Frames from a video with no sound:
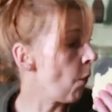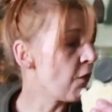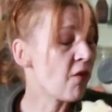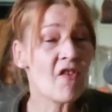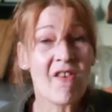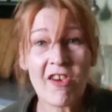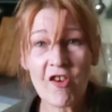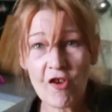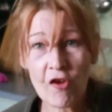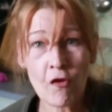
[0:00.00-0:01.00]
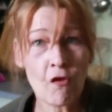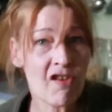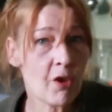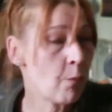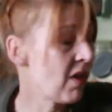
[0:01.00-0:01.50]
you can eat this at
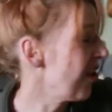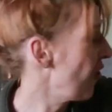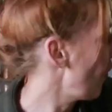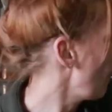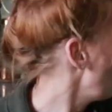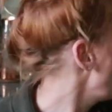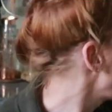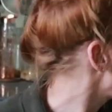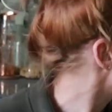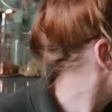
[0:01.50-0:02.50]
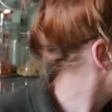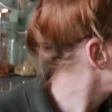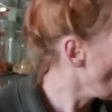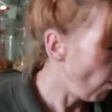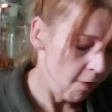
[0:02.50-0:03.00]
your own pleasure.
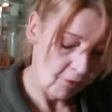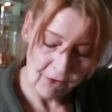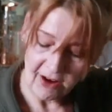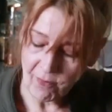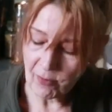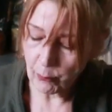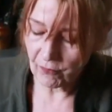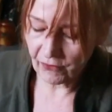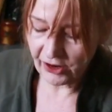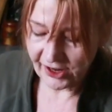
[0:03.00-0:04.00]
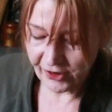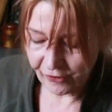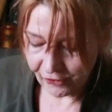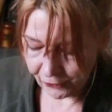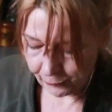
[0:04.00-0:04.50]
I'll save that one for
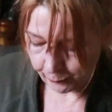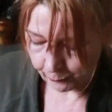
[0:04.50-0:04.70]
later.